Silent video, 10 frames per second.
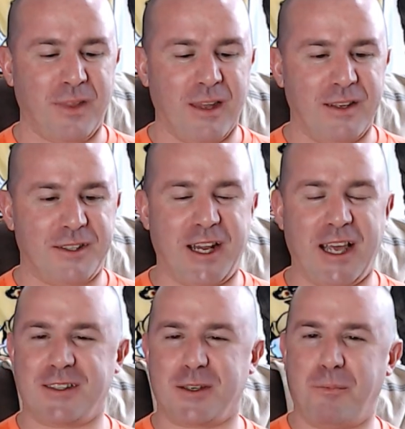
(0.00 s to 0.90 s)

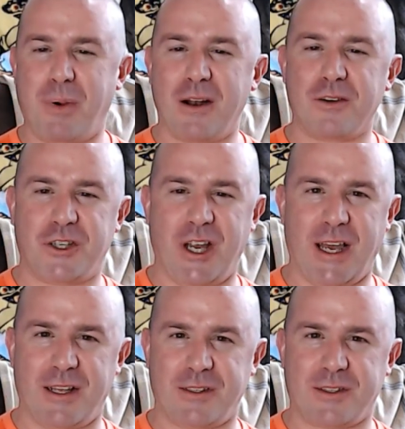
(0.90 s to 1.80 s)
stands a better
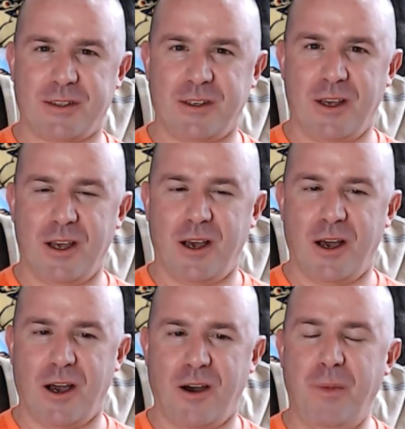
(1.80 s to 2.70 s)
chance
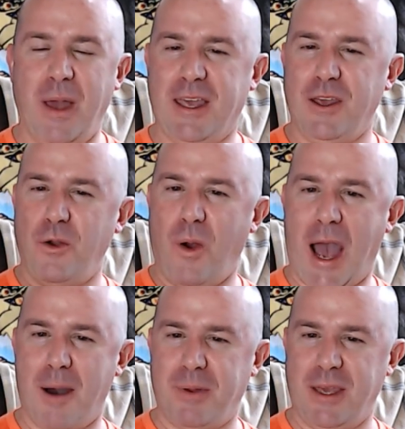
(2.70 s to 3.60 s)
of making you
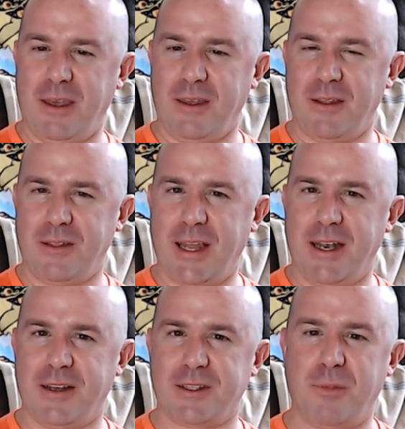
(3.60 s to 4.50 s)
happy than
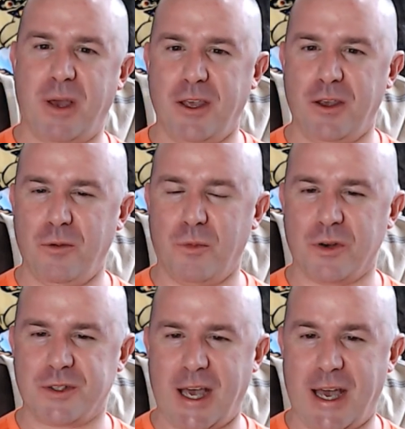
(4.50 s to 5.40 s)
it does making you more
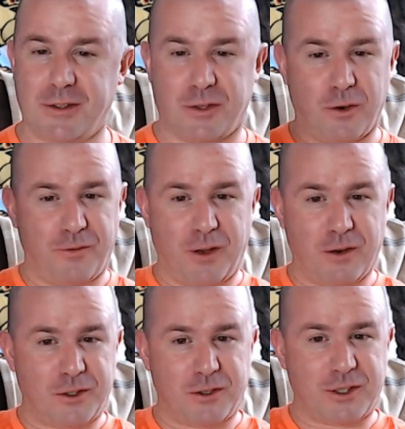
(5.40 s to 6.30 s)
sad. So if
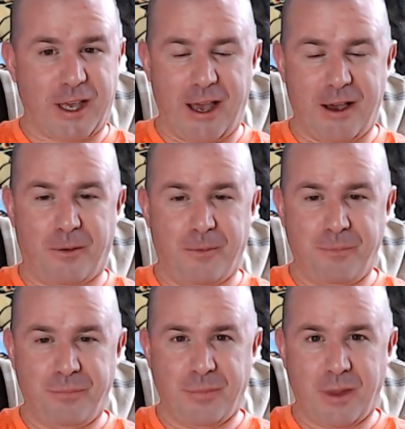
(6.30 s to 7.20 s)
here's your scale,
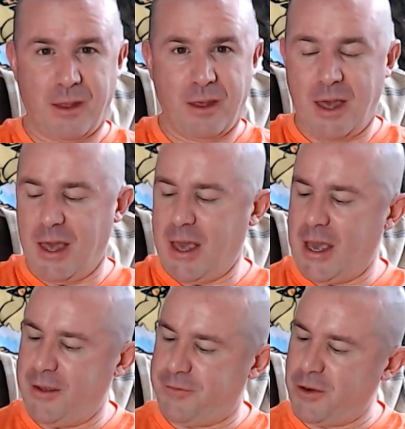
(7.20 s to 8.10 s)

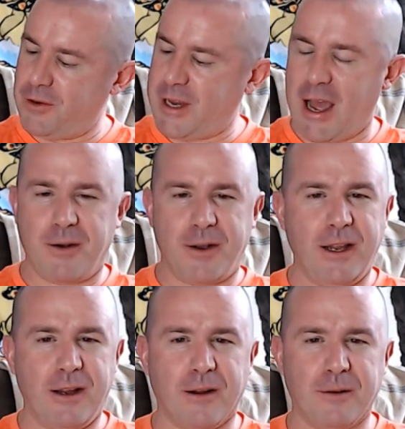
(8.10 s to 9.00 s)
if you're down
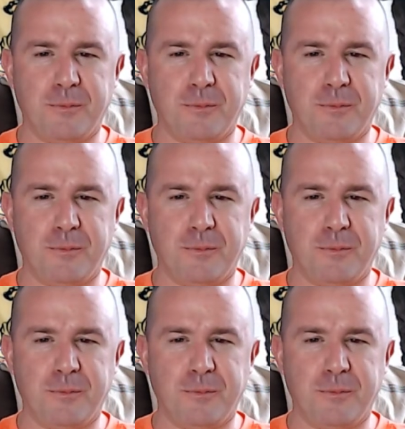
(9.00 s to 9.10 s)
here,